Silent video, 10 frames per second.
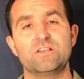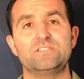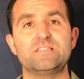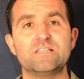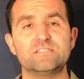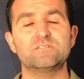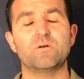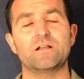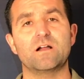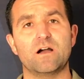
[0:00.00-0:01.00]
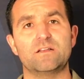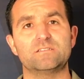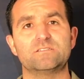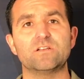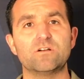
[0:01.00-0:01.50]
You see, this is why God
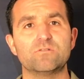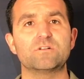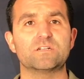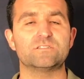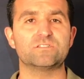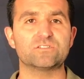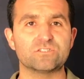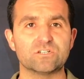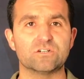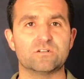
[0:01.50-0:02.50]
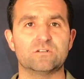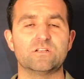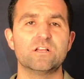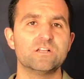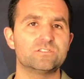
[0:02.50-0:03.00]
is so concerned,